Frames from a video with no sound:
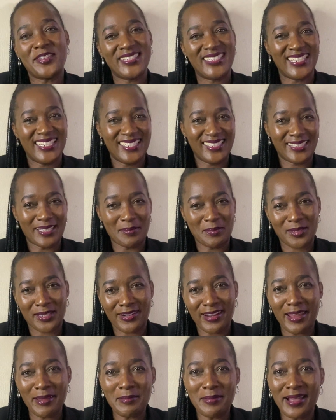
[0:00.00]
a returning
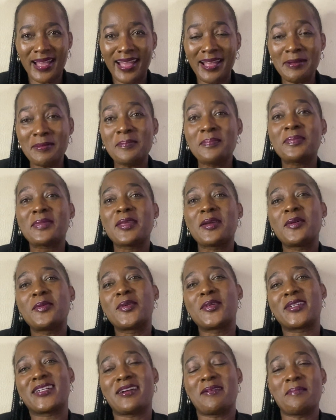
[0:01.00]
subscriber,
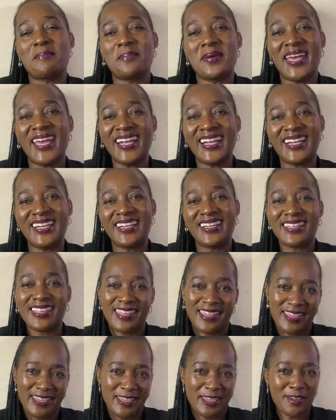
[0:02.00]
welcome back.
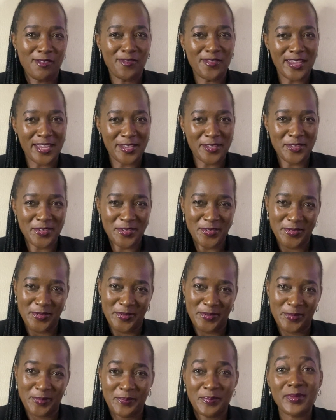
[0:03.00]
If you're
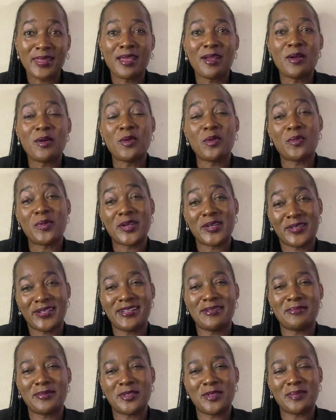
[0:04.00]
new,
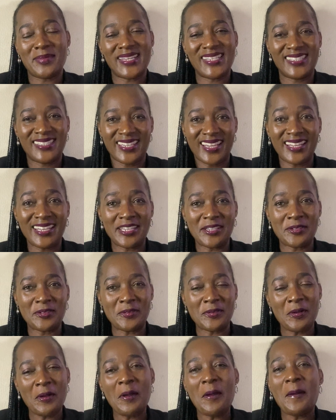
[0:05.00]
welcome to my
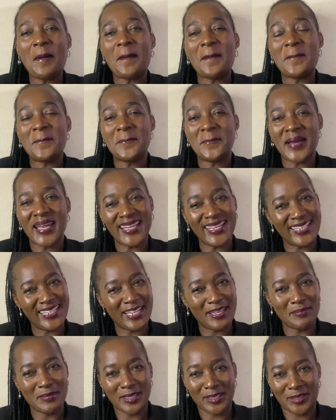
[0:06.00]
channel. My
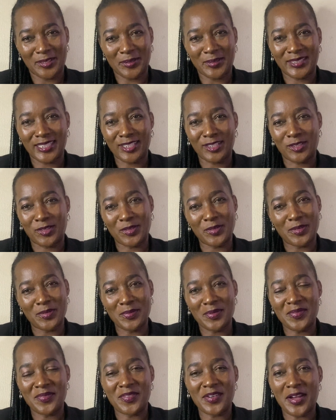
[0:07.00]
name is Dr. Shungu
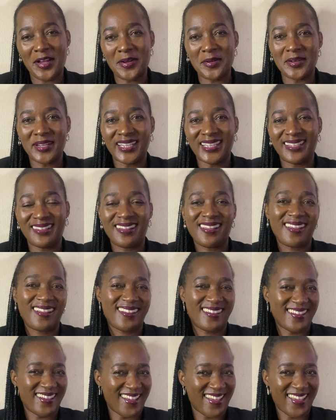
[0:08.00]
Mupfawa.
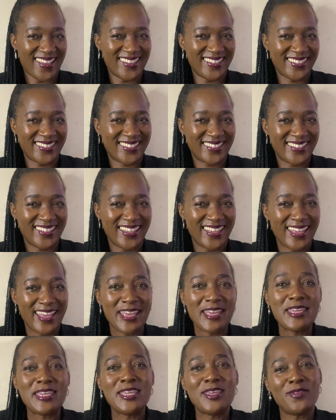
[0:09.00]
Guys,
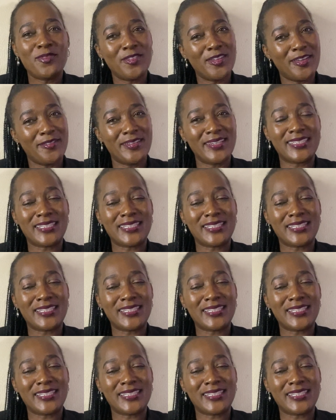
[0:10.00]
if you haven't